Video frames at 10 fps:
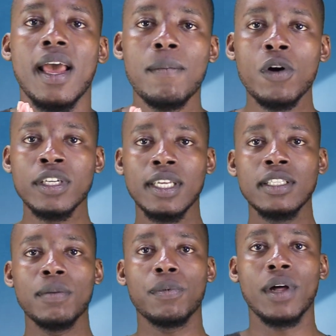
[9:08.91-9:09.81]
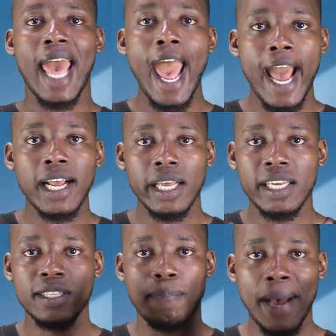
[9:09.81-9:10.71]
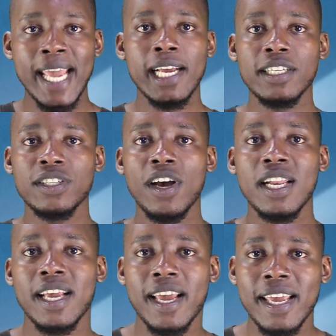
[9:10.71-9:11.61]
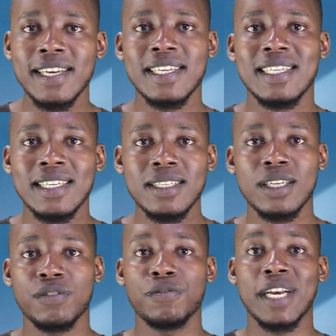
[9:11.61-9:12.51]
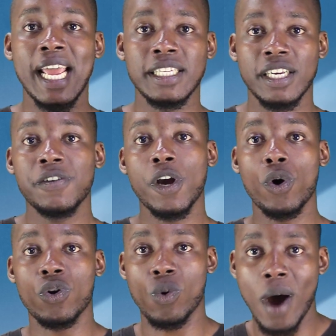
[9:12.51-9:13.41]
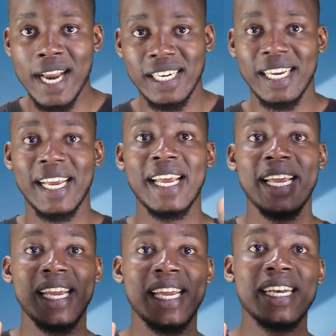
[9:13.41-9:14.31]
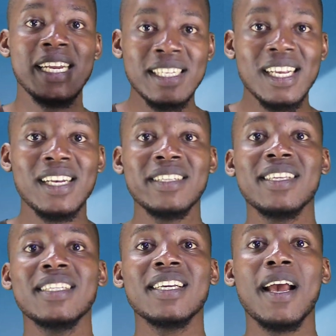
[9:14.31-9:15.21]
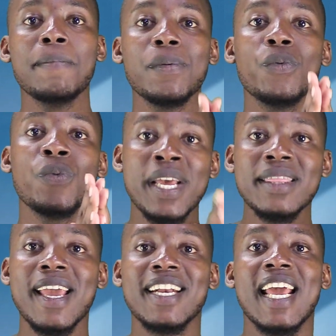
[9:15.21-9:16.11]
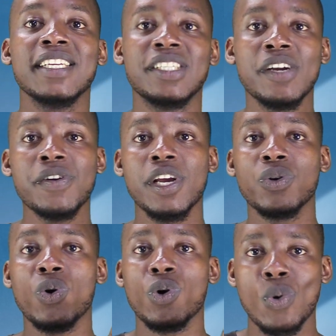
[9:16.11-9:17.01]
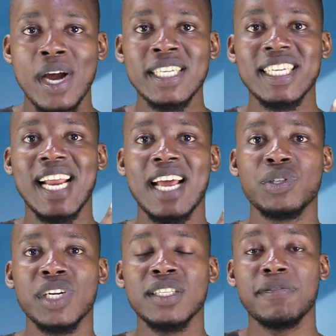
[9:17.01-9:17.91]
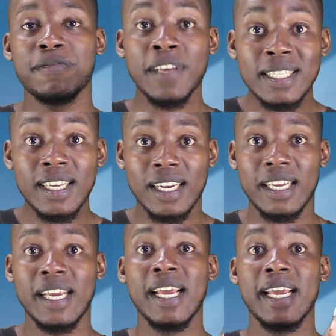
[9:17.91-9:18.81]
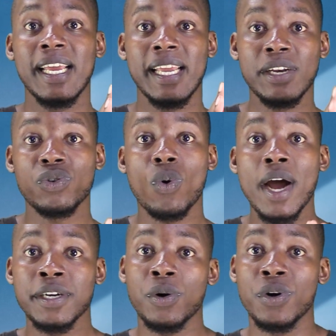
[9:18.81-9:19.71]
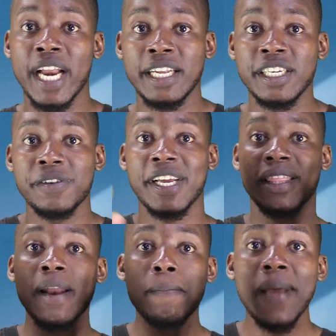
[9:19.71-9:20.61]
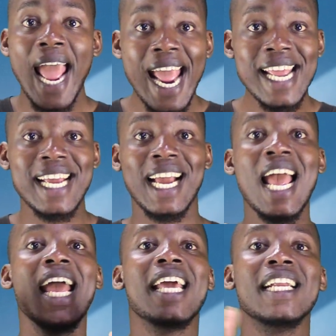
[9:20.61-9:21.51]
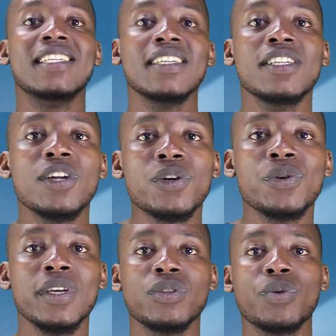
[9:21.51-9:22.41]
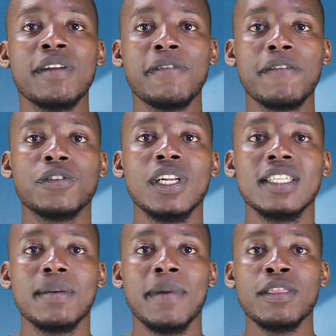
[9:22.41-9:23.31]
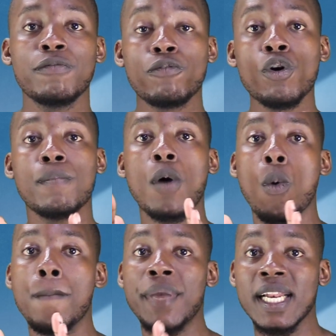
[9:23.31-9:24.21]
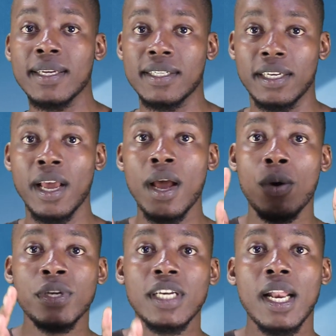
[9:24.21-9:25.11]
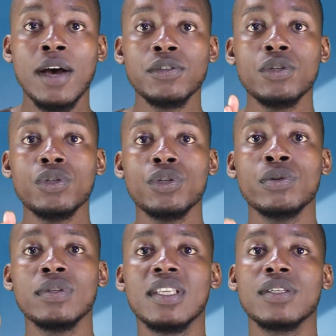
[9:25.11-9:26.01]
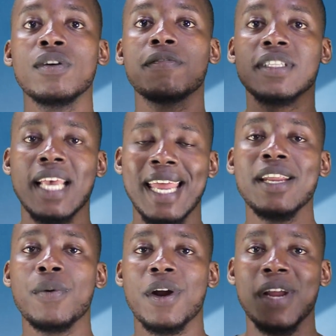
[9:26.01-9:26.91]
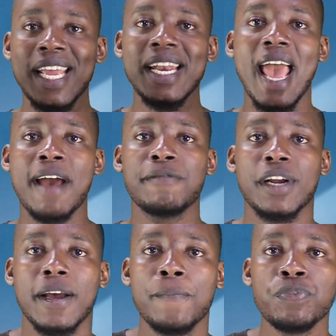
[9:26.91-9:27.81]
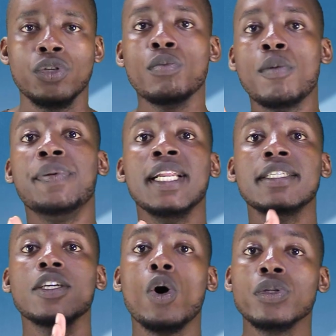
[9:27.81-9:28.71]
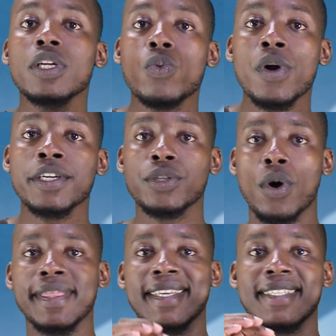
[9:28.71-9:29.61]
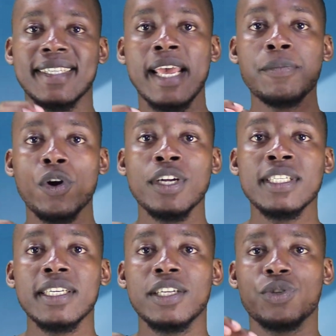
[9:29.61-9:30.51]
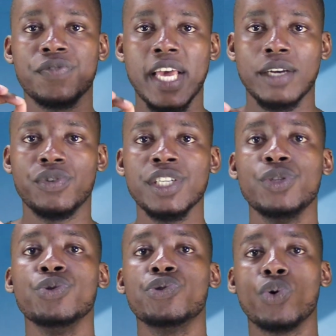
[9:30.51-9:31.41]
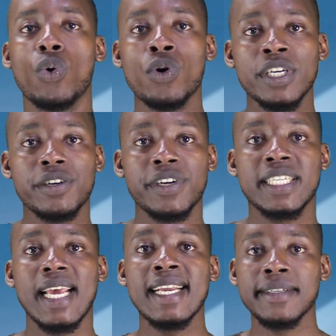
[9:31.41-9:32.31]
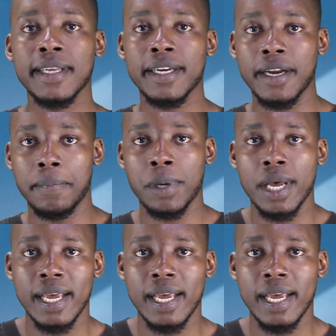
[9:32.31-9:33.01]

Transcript: A more sensible hack is buying a Starlink kit destined for Nigeria or Rwanda, initially setting up with a Nigerian or Rwandan address physically in Rwanda or Nigeria, then paying an additional US $25 a month for mobility, which allows you to use the service anywhere in Africa. So mobility only works on the same continent of the address used to order it and set it up.